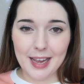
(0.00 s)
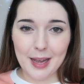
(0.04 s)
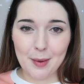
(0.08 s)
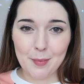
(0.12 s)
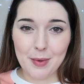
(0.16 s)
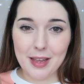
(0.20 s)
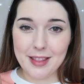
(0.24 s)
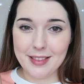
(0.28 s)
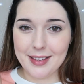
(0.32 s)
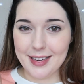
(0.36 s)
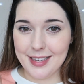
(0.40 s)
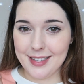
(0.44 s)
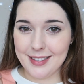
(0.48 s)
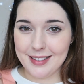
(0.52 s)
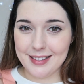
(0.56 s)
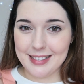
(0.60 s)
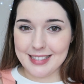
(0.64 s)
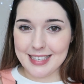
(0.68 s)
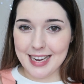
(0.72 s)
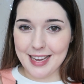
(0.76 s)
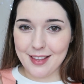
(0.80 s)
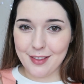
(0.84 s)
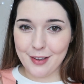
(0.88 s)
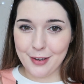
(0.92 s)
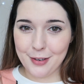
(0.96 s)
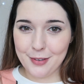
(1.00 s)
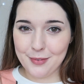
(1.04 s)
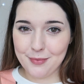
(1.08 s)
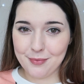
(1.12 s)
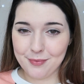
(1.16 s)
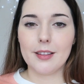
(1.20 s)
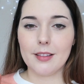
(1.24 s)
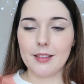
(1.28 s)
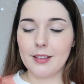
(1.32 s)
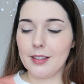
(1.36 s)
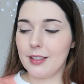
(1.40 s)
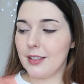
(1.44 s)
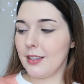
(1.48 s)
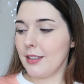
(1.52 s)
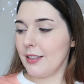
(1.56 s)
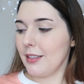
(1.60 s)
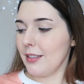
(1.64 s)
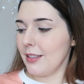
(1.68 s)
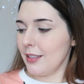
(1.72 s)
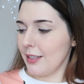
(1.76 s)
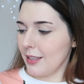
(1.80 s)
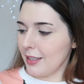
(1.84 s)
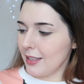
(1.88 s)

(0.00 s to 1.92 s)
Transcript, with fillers: um, at the end of the day though. The